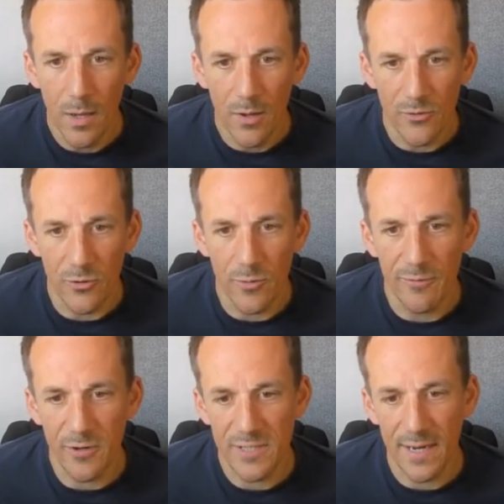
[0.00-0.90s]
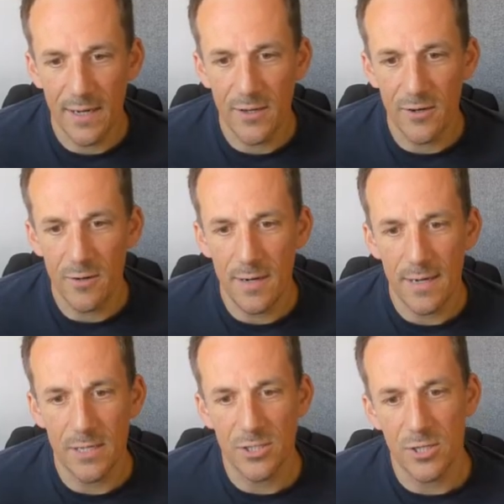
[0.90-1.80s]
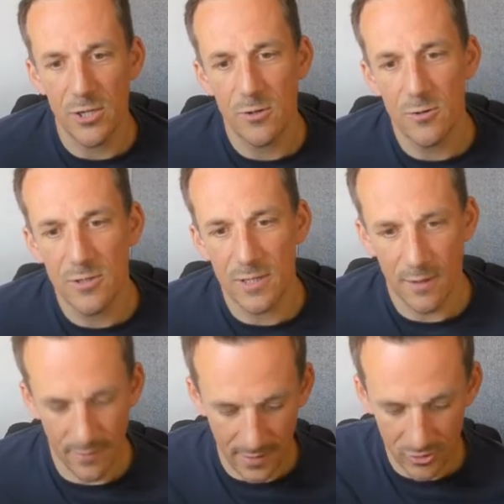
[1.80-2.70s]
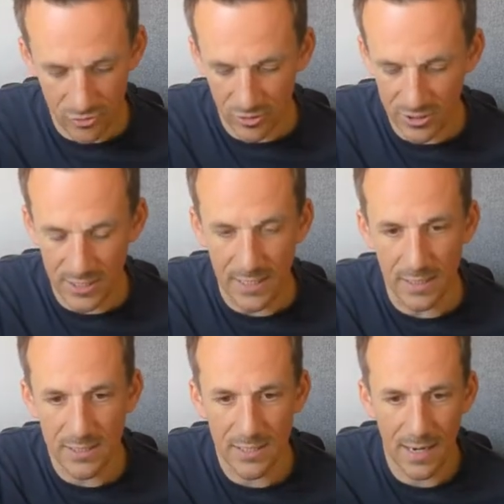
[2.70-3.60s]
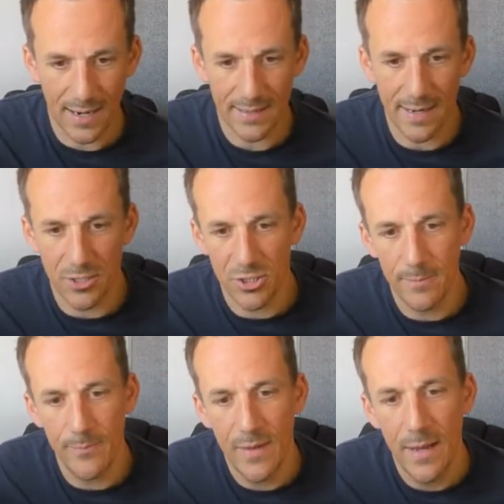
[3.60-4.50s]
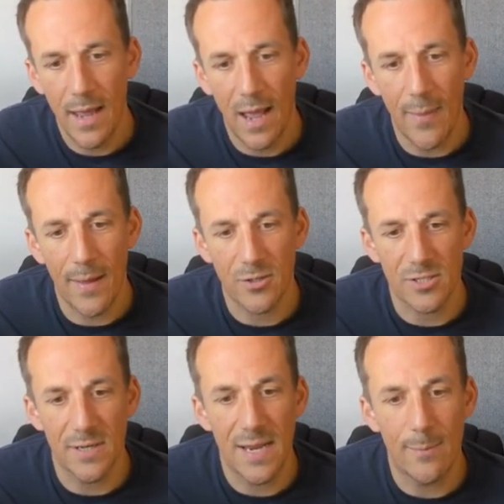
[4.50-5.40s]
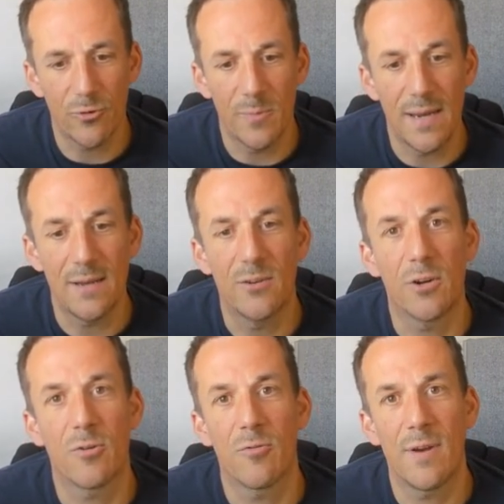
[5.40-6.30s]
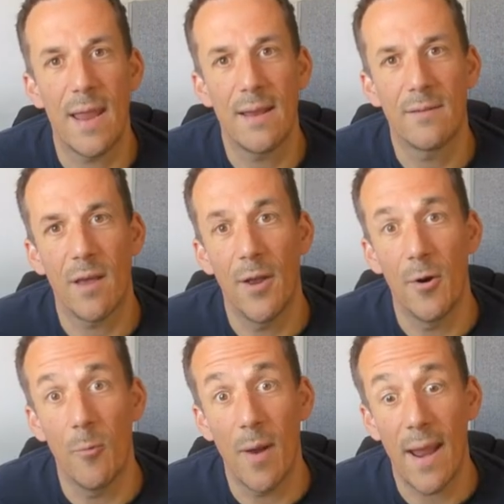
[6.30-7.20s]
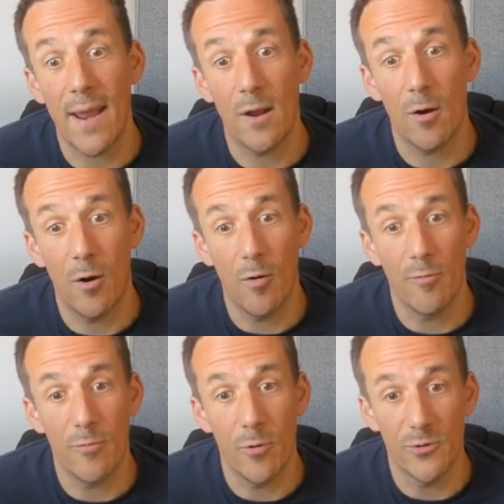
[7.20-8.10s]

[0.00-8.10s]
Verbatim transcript: So the first thing I need to do is to use that trusty select action, and that just enables me to create an array of those